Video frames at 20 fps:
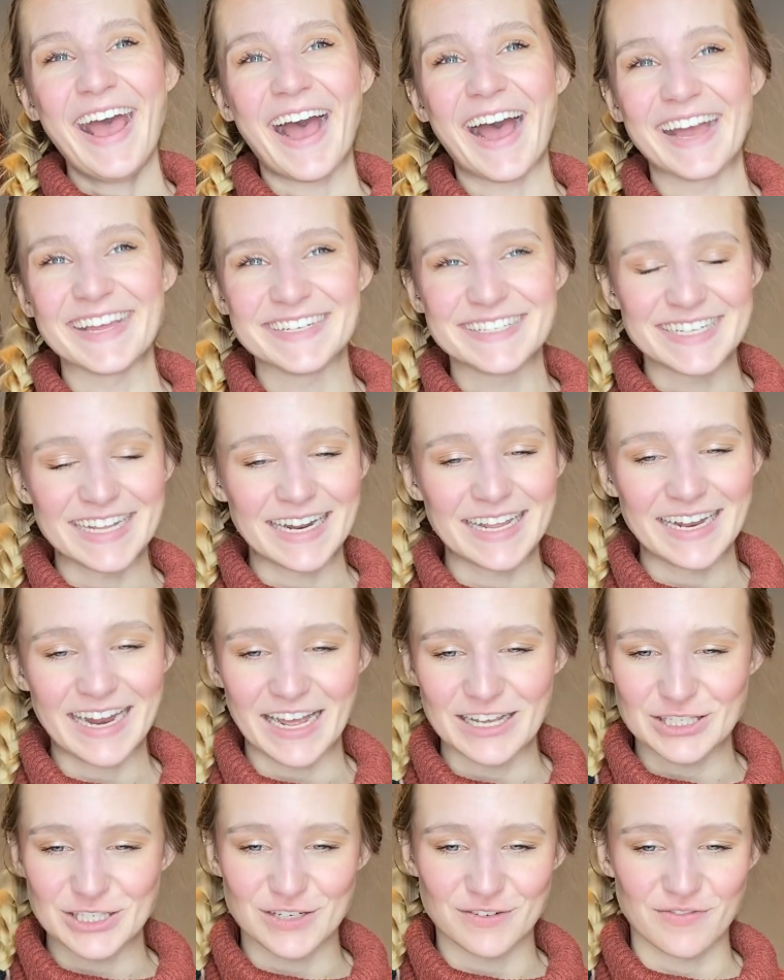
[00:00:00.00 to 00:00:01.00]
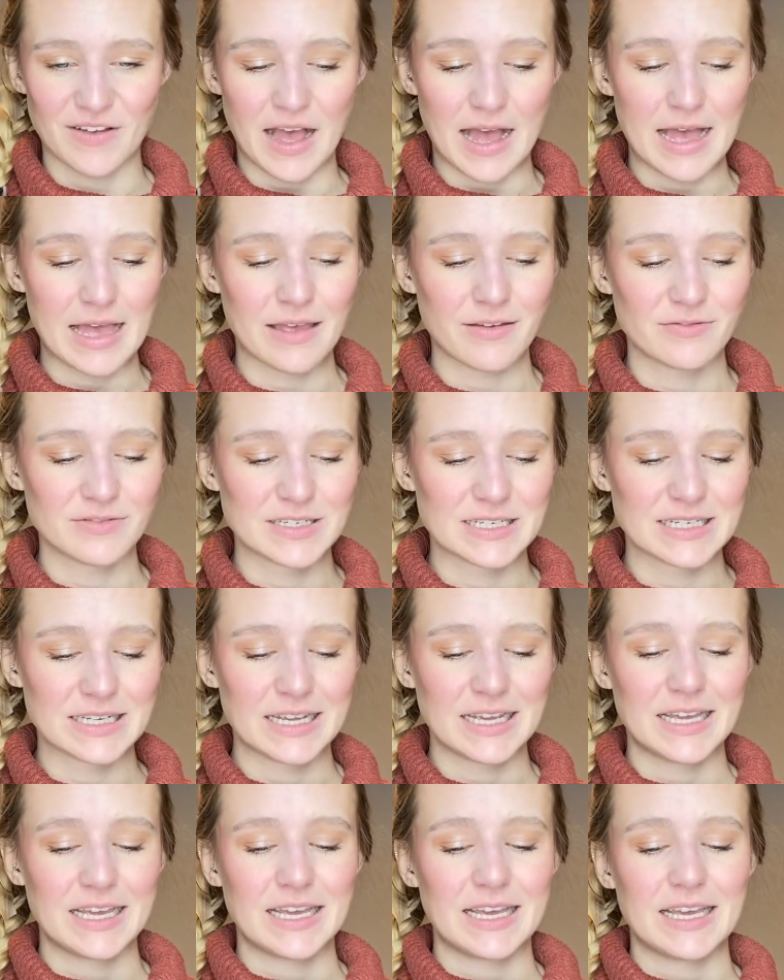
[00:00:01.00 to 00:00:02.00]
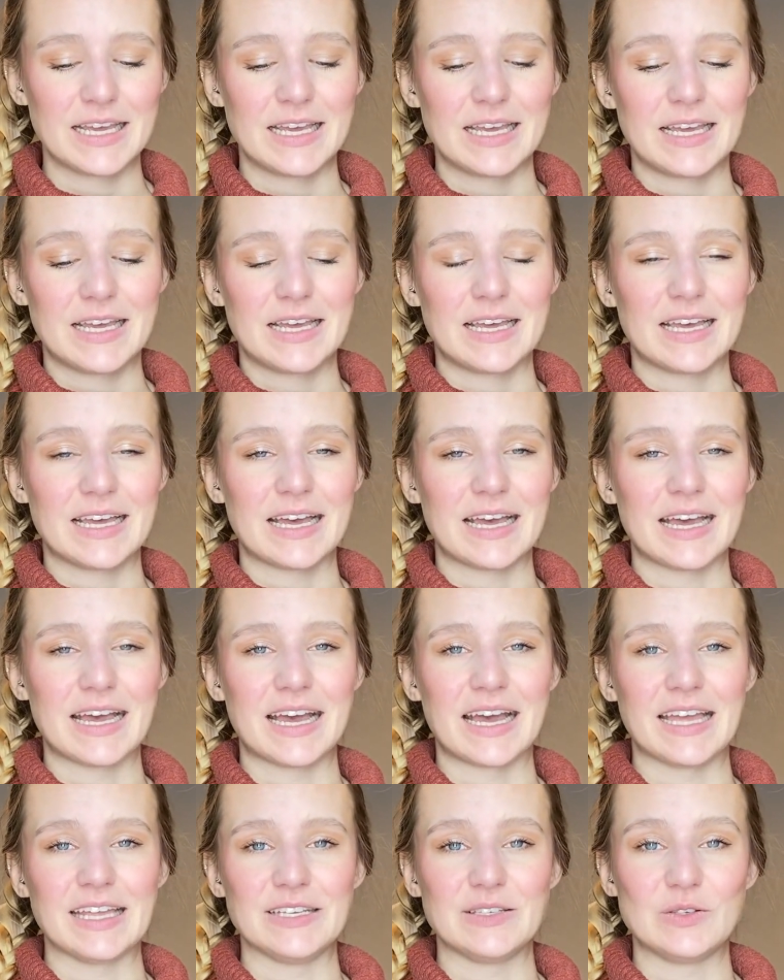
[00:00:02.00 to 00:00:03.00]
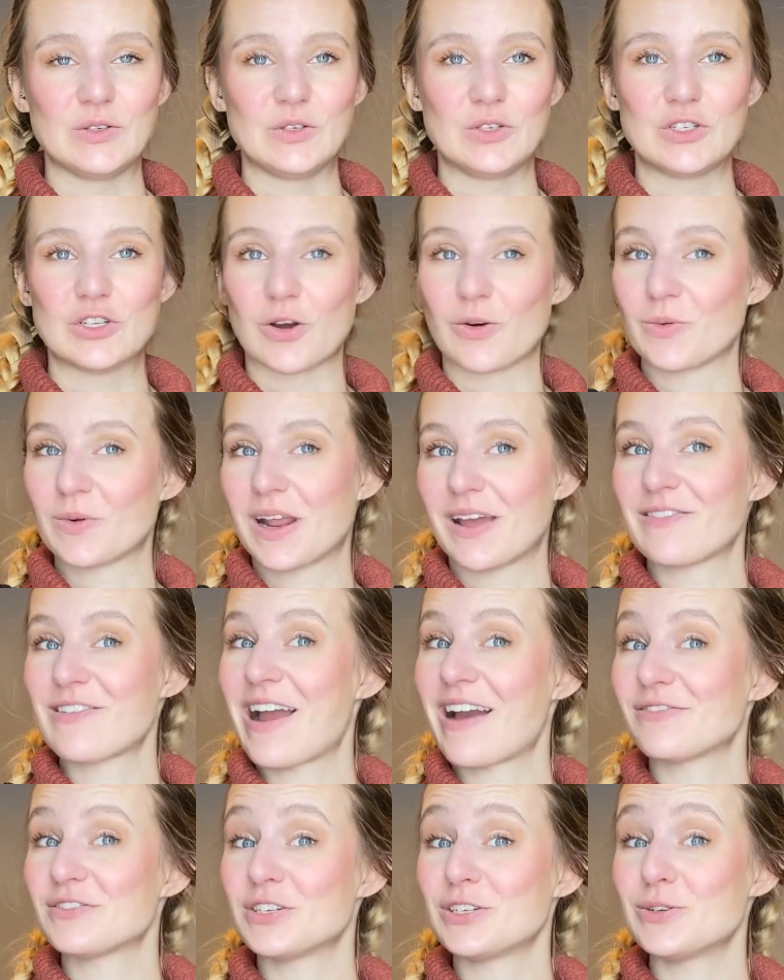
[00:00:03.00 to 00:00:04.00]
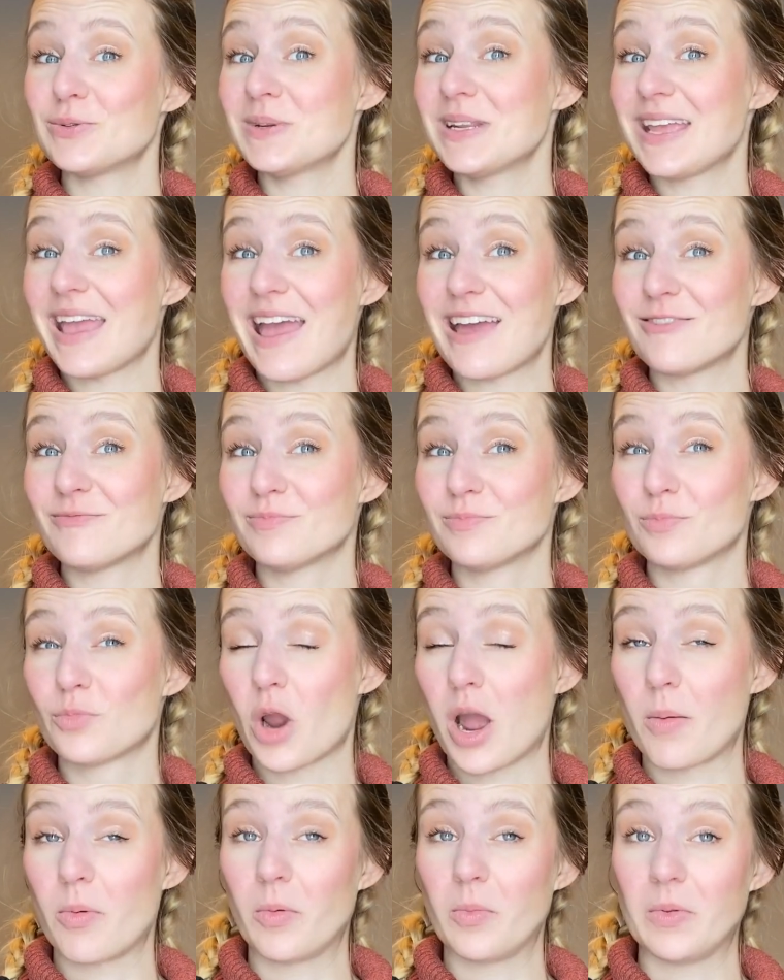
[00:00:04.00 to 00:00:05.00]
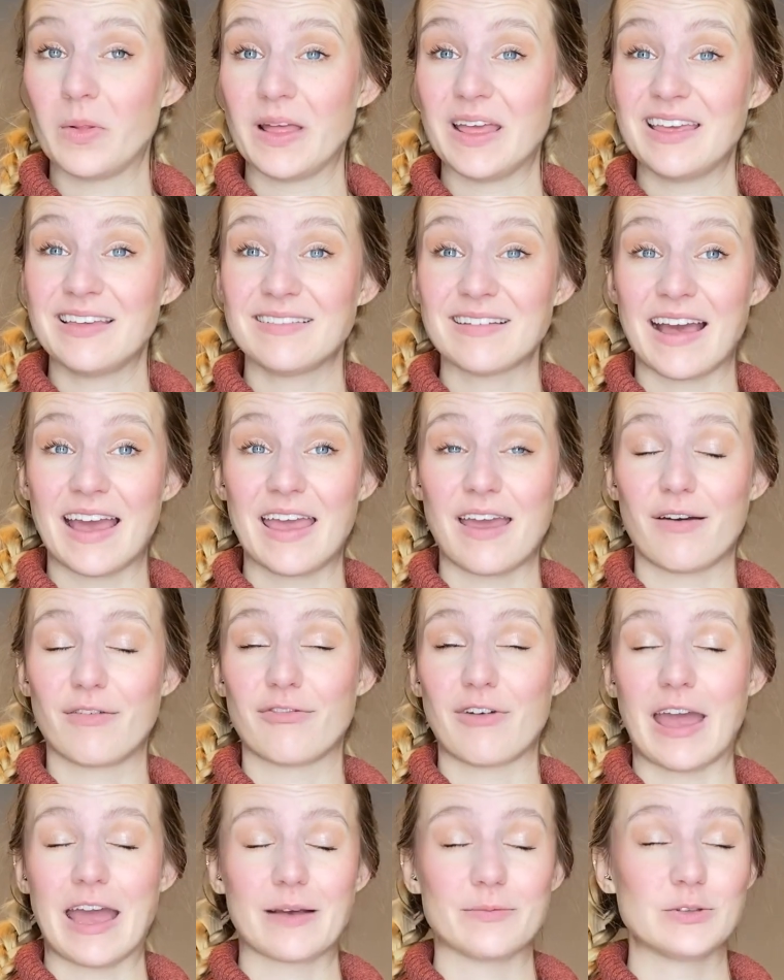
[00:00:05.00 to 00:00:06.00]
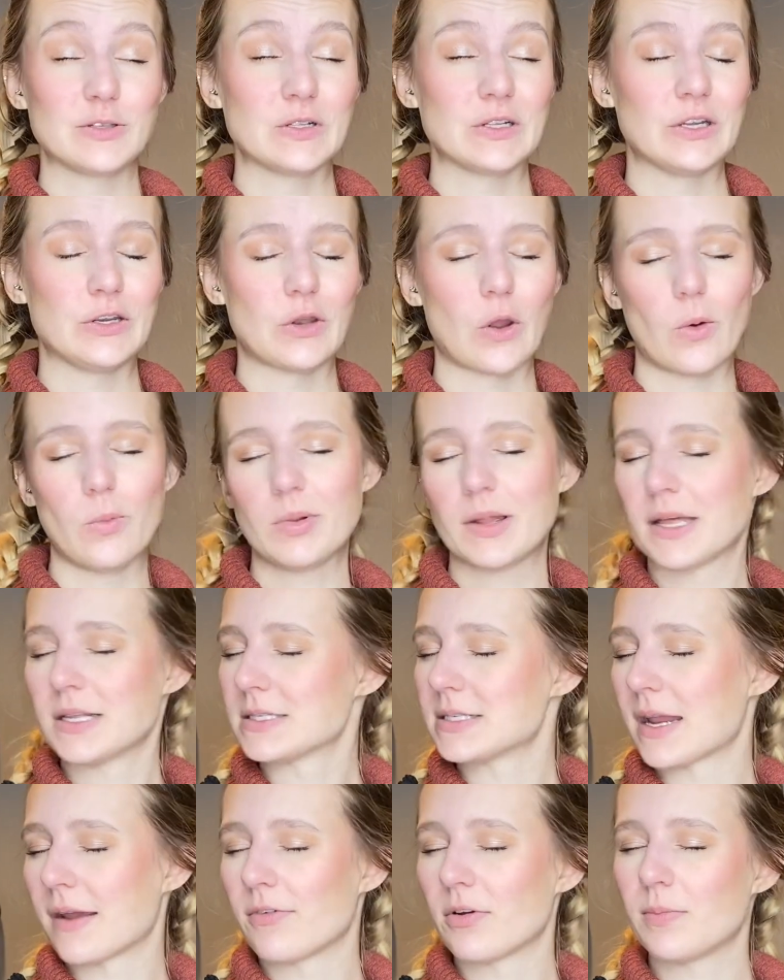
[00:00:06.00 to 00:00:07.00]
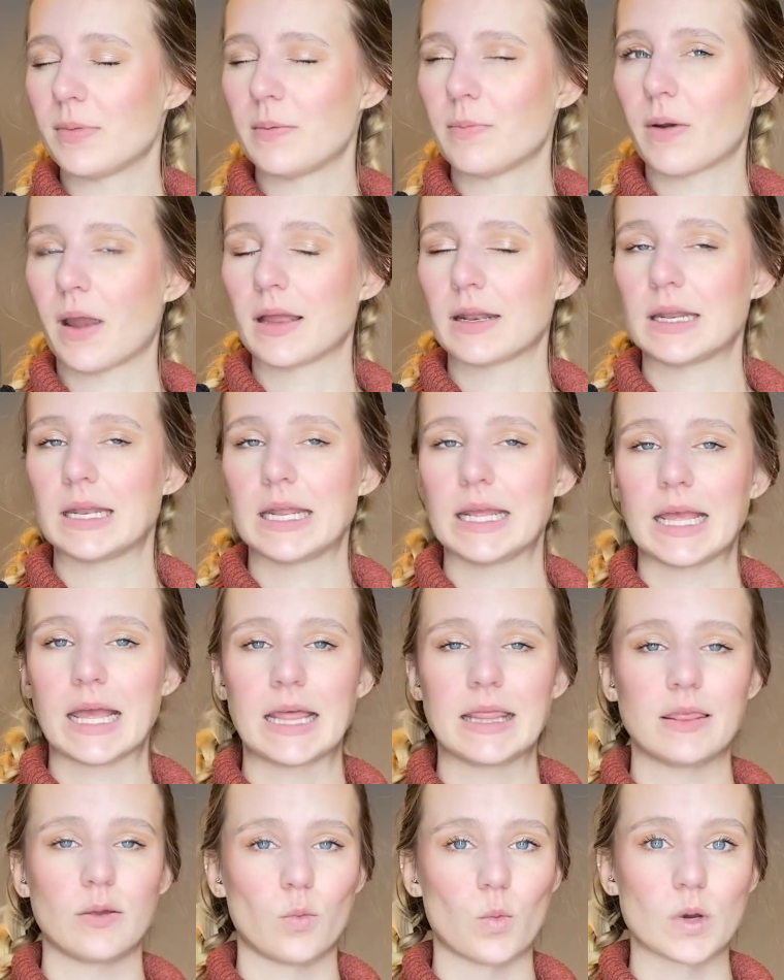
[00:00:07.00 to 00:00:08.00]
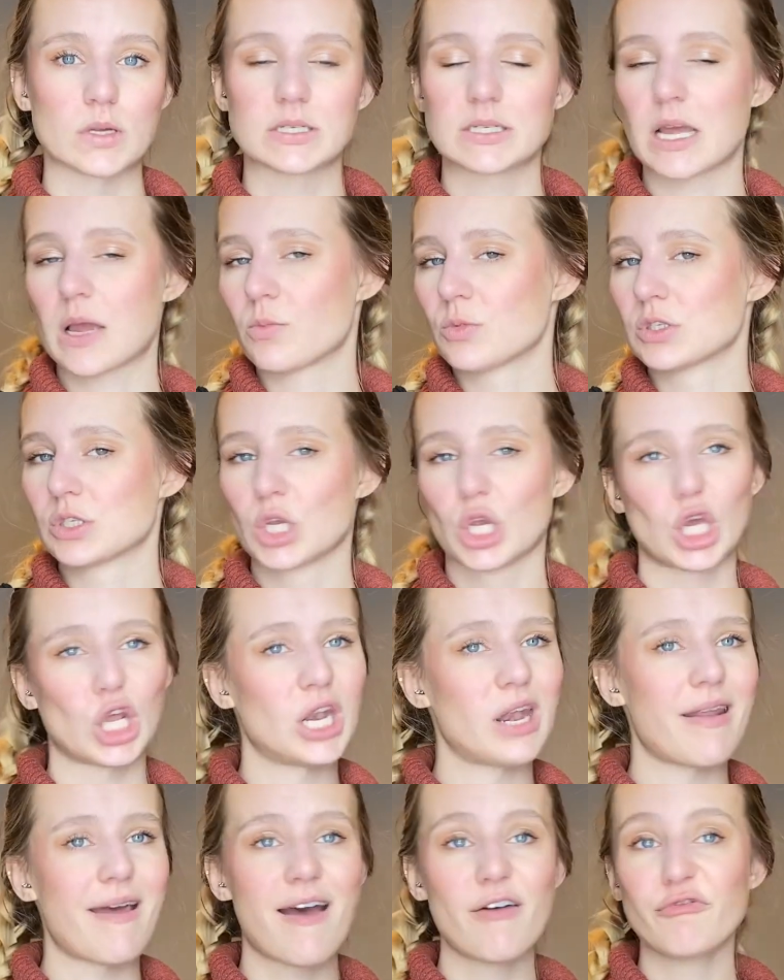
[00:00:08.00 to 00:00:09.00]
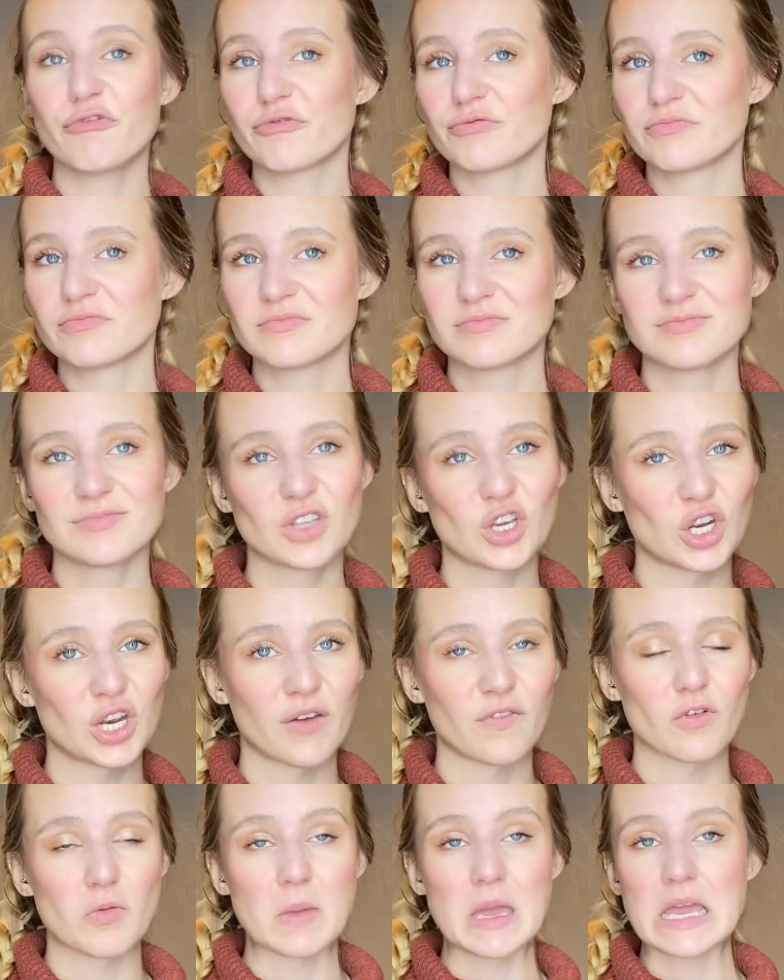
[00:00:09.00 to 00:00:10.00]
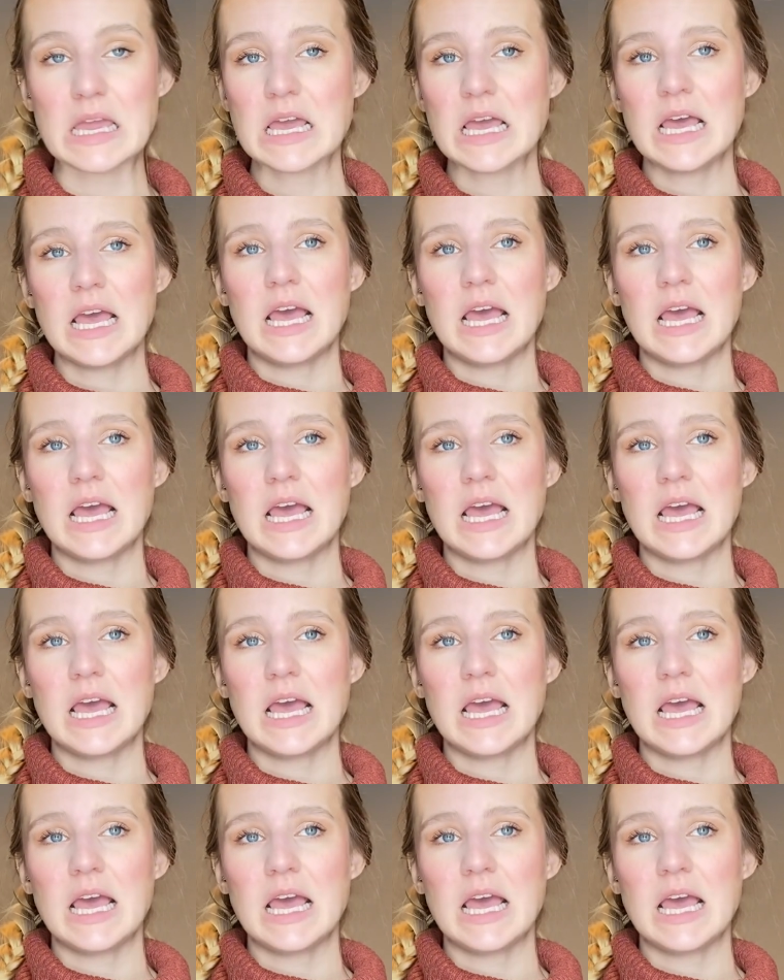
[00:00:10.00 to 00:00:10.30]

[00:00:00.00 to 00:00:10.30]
I did it, I survived. I don't ever have to do it again, probably. I have absolutely no plans to ever be pregnant again. The one time was good enough for me.